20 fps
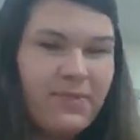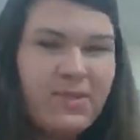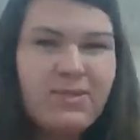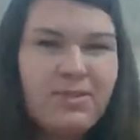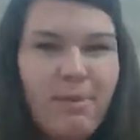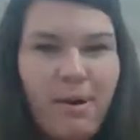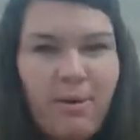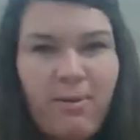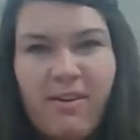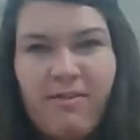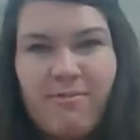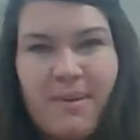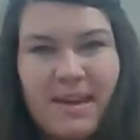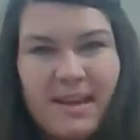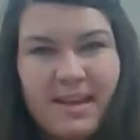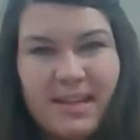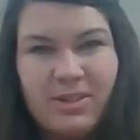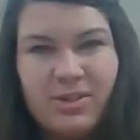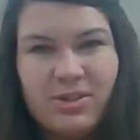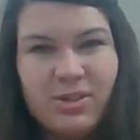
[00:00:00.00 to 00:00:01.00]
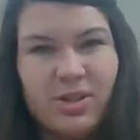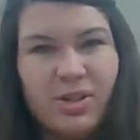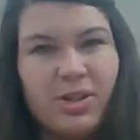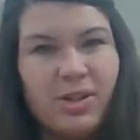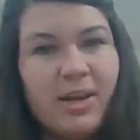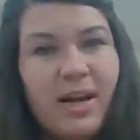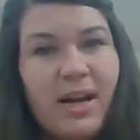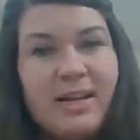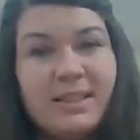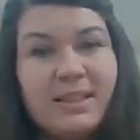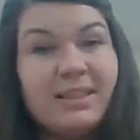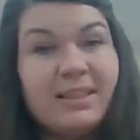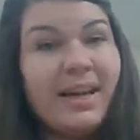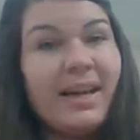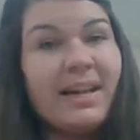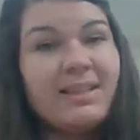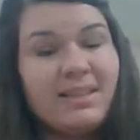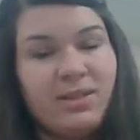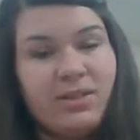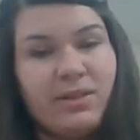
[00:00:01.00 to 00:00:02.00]
Just my way of making sure at a
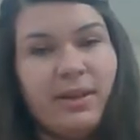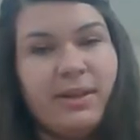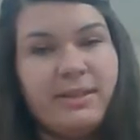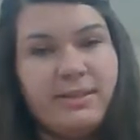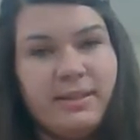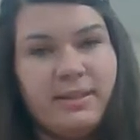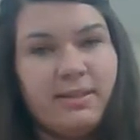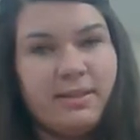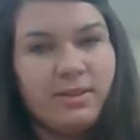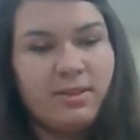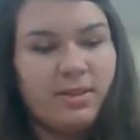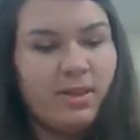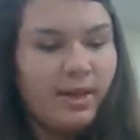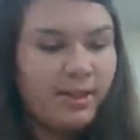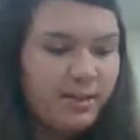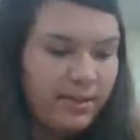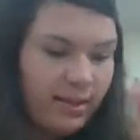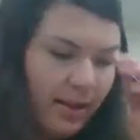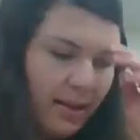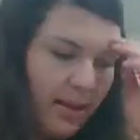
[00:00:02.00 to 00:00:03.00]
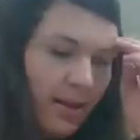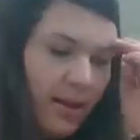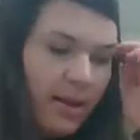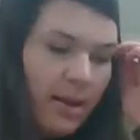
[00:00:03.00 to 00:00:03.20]
glance that you guys did this correctly.